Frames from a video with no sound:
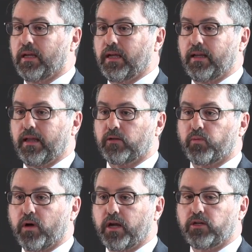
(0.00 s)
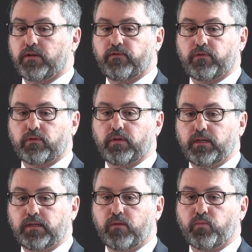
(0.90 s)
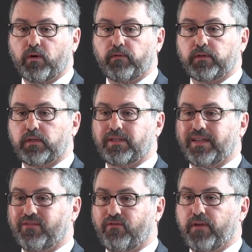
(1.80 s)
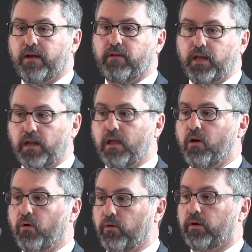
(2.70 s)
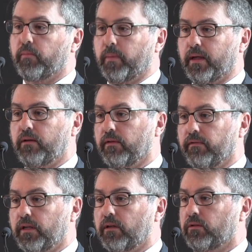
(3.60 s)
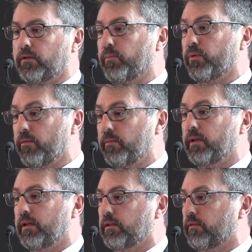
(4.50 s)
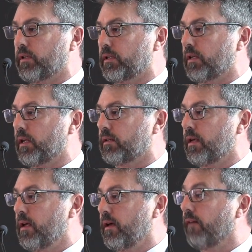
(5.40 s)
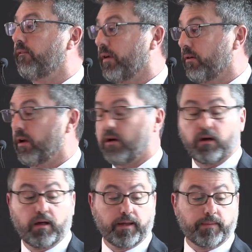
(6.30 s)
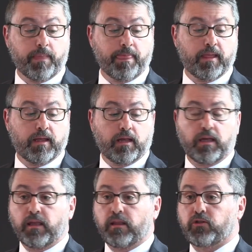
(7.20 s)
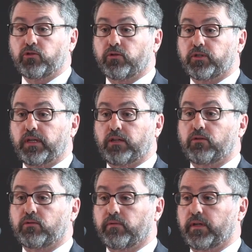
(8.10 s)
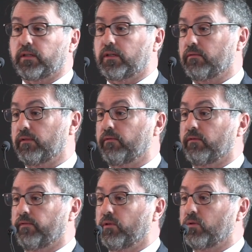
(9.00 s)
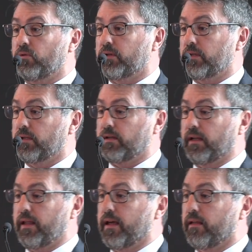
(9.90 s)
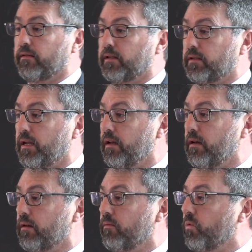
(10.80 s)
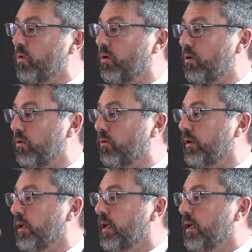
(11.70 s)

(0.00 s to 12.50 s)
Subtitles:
in exploration in tin provinces is very low compared to everything else. The probabilities of success are very high. The jurisdictional risk, we've looked at how the tin world